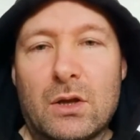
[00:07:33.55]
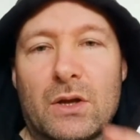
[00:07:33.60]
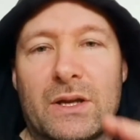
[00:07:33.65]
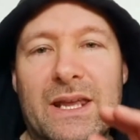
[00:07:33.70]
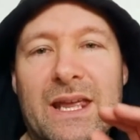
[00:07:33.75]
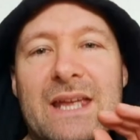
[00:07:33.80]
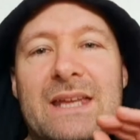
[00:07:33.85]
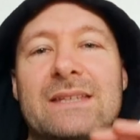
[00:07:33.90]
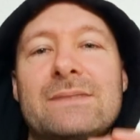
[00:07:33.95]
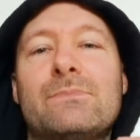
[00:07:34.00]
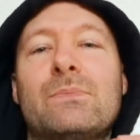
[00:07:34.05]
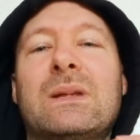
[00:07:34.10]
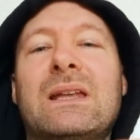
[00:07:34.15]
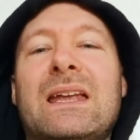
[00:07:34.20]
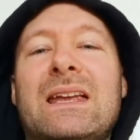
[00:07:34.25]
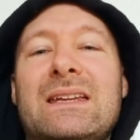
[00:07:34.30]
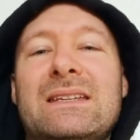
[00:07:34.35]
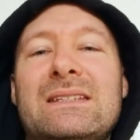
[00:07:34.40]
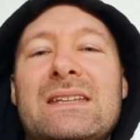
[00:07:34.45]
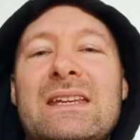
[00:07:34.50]
Like, his
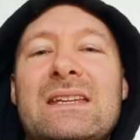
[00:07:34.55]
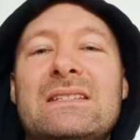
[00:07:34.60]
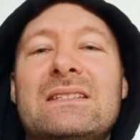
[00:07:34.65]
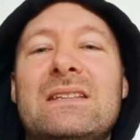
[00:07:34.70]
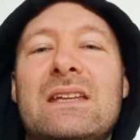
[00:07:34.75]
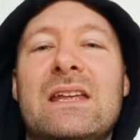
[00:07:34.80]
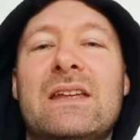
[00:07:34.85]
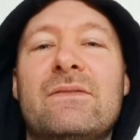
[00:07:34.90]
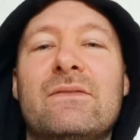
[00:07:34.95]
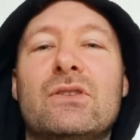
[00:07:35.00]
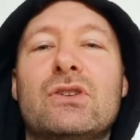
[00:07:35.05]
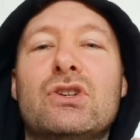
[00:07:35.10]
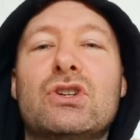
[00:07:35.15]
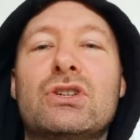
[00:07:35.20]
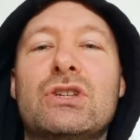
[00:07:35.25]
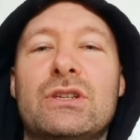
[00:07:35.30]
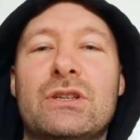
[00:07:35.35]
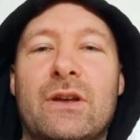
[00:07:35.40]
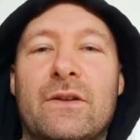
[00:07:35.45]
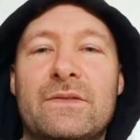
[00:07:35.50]
place isn't even
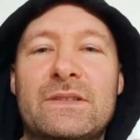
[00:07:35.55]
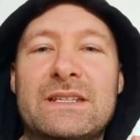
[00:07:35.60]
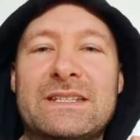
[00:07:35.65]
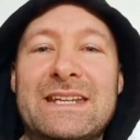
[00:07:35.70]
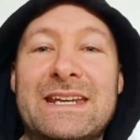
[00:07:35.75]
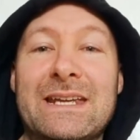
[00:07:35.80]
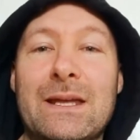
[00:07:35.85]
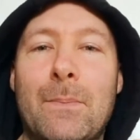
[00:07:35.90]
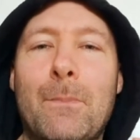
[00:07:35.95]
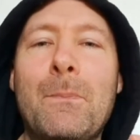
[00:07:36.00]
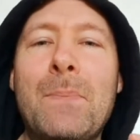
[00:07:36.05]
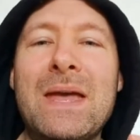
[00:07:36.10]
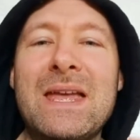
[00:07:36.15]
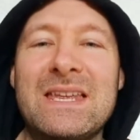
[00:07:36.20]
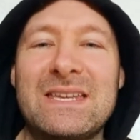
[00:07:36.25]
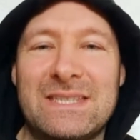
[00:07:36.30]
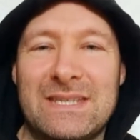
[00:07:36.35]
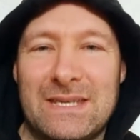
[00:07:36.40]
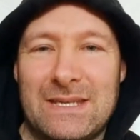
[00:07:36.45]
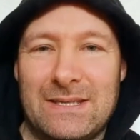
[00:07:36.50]
good enough to take a
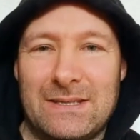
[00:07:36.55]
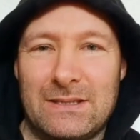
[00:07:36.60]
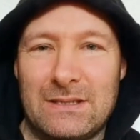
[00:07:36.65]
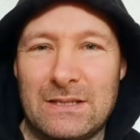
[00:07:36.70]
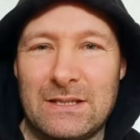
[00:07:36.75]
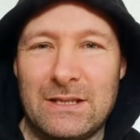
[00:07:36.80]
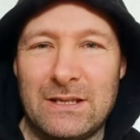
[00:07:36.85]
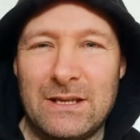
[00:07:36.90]
piss in.